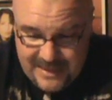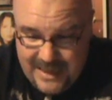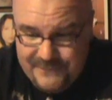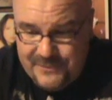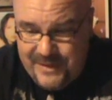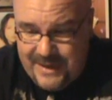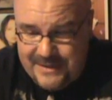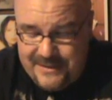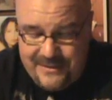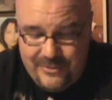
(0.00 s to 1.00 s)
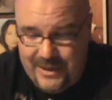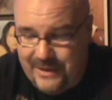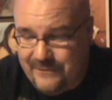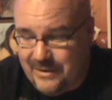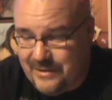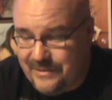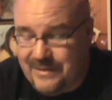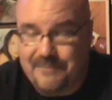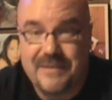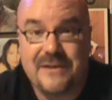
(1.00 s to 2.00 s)
After that, you have
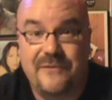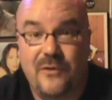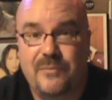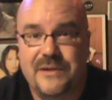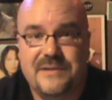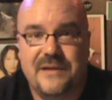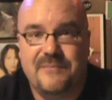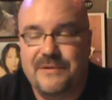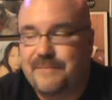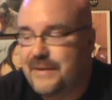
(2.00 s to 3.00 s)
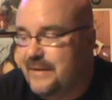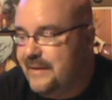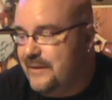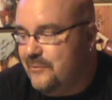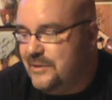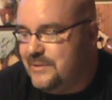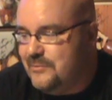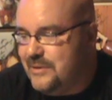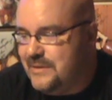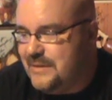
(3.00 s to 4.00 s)
the Myctophobia segment, which
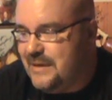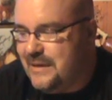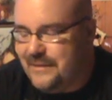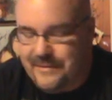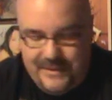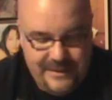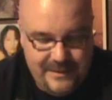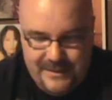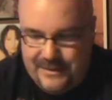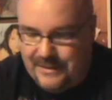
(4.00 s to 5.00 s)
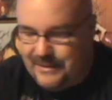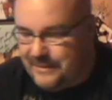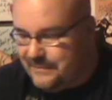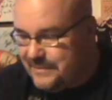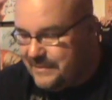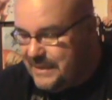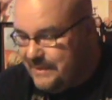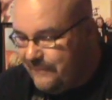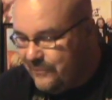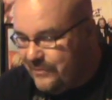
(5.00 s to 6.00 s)
was the
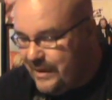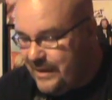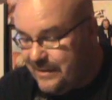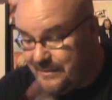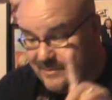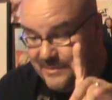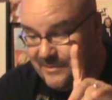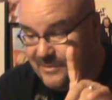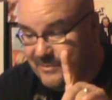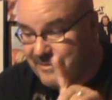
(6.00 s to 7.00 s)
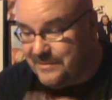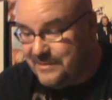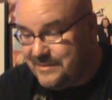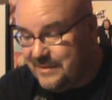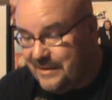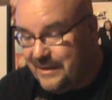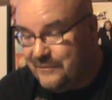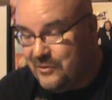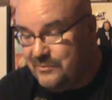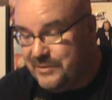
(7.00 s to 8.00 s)
theme for that. Sorry about this. I
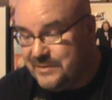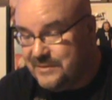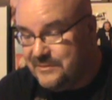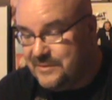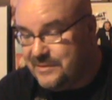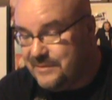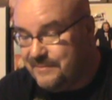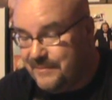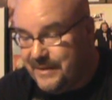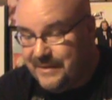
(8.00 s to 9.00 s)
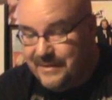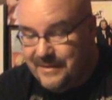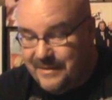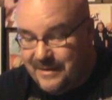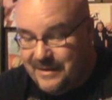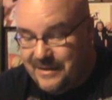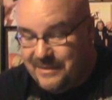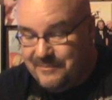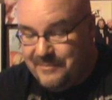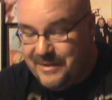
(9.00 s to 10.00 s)
have copious notes here.
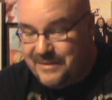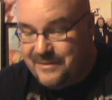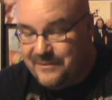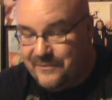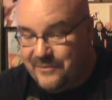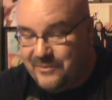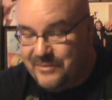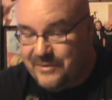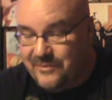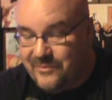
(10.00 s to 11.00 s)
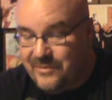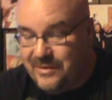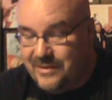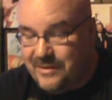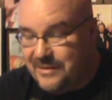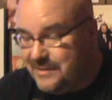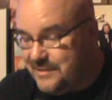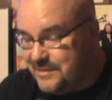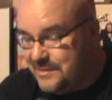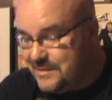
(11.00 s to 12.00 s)
Myctophobia
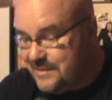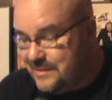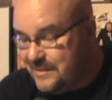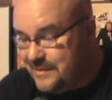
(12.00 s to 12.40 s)
was